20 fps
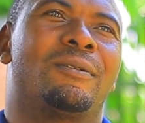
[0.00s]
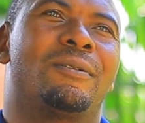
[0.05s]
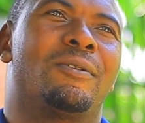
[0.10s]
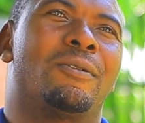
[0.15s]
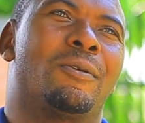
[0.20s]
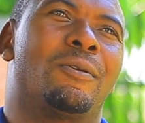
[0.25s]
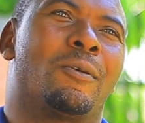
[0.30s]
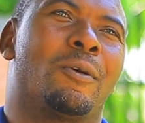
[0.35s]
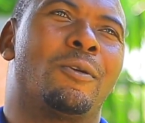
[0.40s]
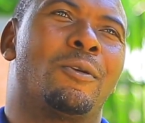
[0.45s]

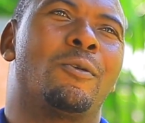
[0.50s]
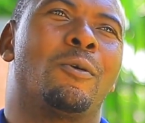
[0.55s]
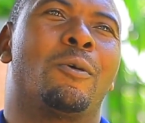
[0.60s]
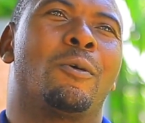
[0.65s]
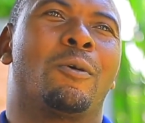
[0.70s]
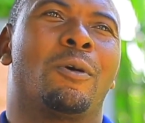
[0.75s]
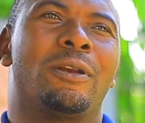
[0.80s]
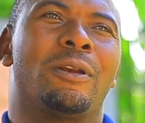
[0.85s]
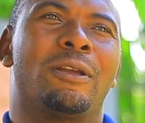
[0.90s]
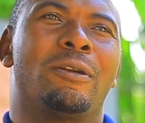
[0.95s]
Uko ni
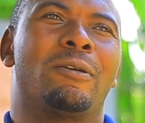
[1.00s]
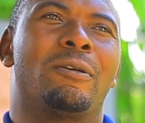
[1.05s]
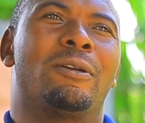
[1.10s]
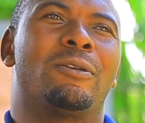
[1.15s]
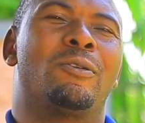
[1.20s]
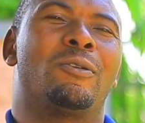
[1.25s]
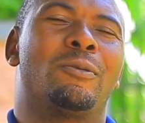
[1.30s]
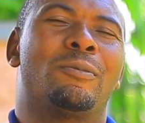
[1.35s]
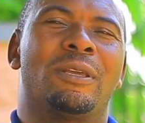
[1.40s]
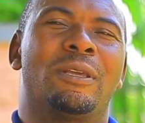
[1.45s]
uko,
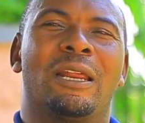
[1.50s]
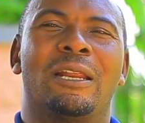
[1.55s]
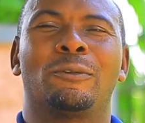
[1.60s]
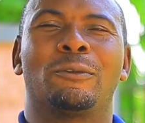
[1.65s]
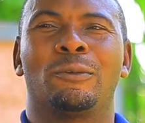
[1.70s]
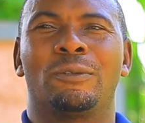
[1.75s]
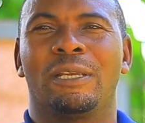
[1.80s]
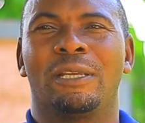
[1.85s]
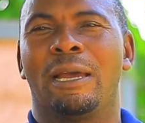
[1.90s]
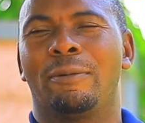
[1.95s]
nubyara
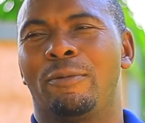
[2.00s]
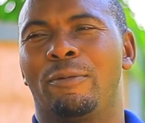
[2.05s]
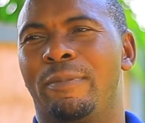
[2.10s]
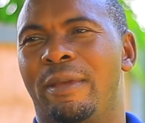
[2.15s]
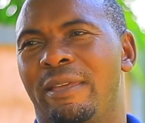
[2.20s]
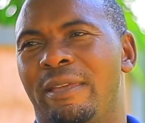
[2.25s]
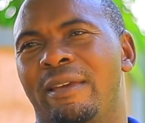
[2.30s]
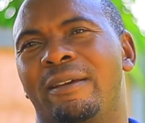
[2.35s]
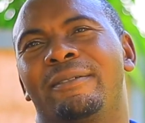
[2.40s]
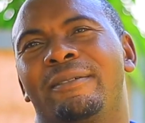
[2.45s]

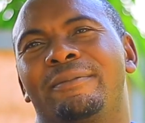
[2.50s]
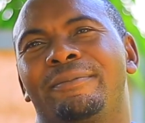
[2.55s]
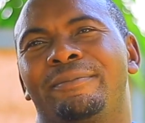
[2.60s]
tuzabimenya.